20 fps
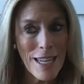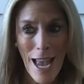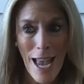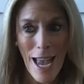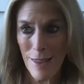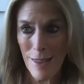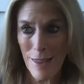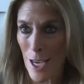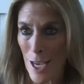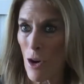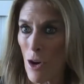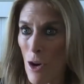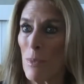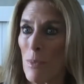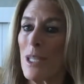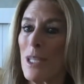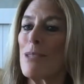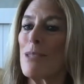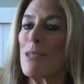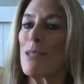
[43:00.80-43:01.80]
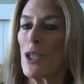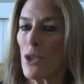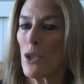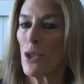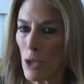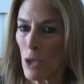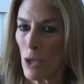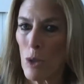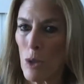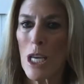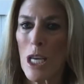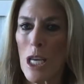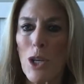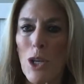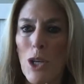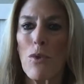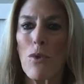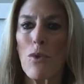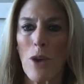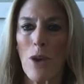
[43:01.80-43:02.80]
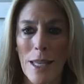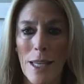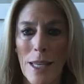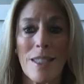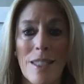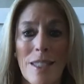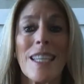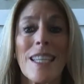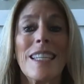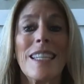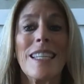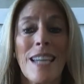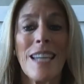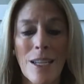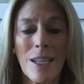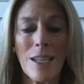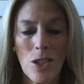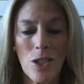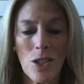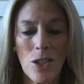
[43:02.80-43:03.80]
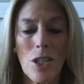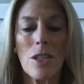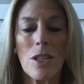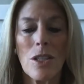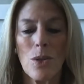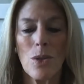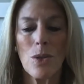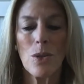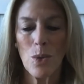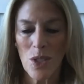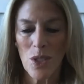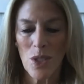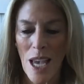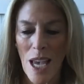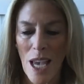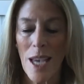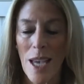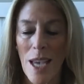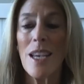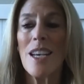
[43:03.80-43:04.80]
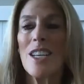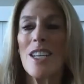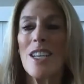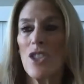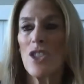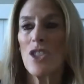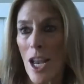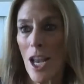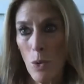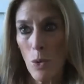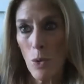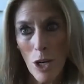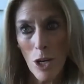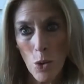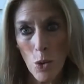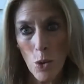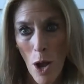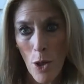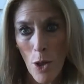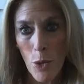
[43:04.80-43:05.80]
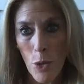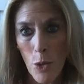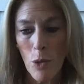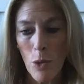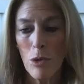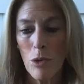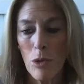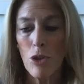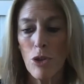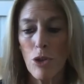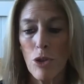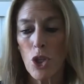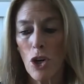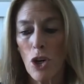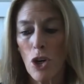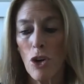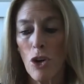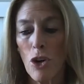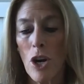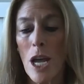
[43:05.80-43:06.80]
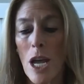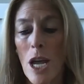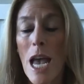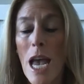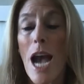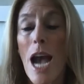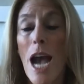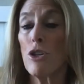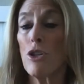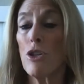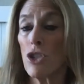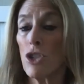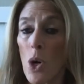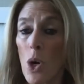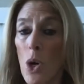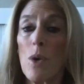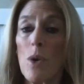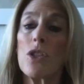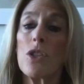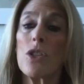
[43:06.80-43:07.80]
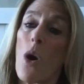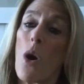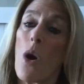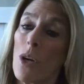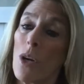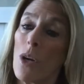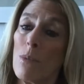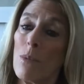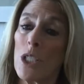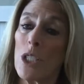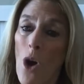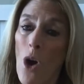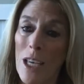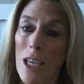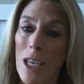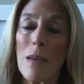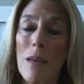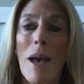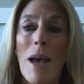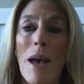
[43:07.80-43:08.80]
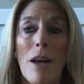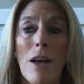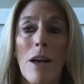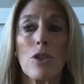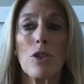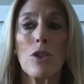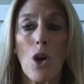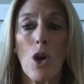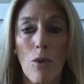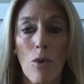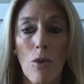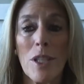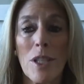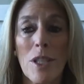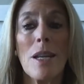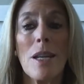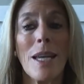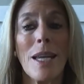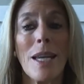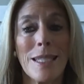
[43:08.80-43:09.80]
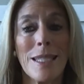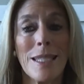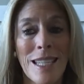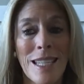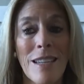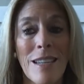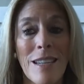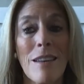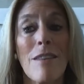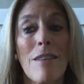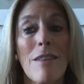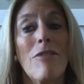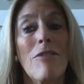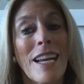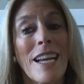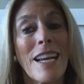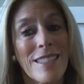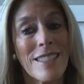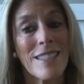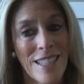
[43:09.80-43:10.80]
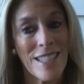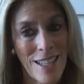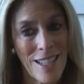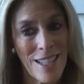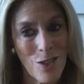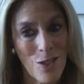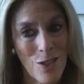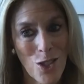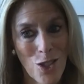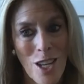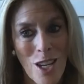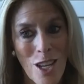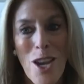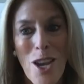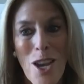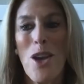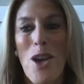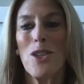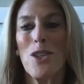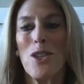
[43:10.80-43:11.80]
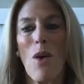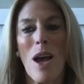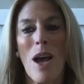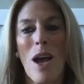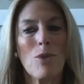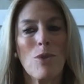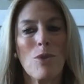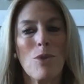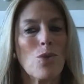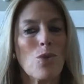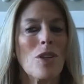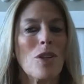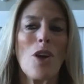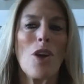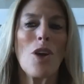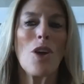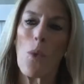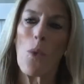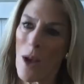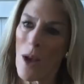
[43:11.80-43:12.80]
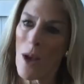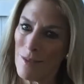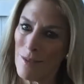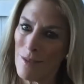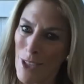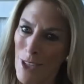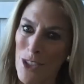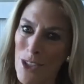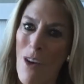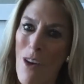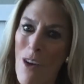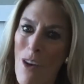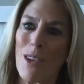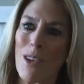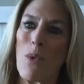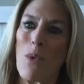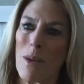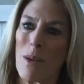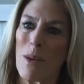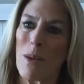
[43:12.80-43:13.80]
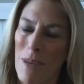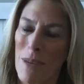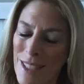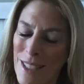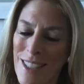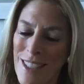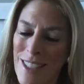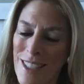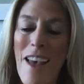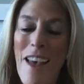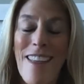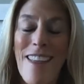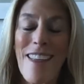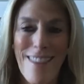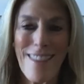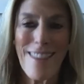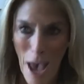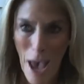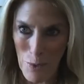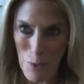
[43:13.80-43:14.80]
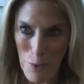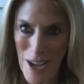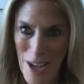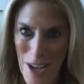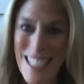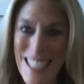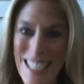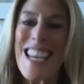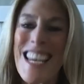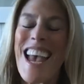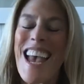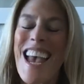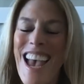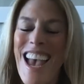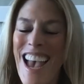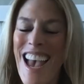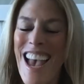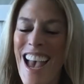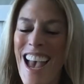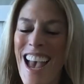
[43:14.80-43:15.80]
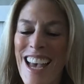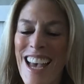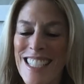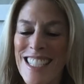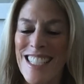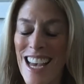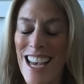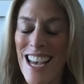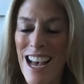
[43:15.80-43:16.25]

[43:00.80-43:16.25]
out there, and please make sure you tell your friends, next Tuesday, January 12th, when we return, our show is going to be talking about COVID-19 vaccines. So I'm sure no one is going to want to miss that one. And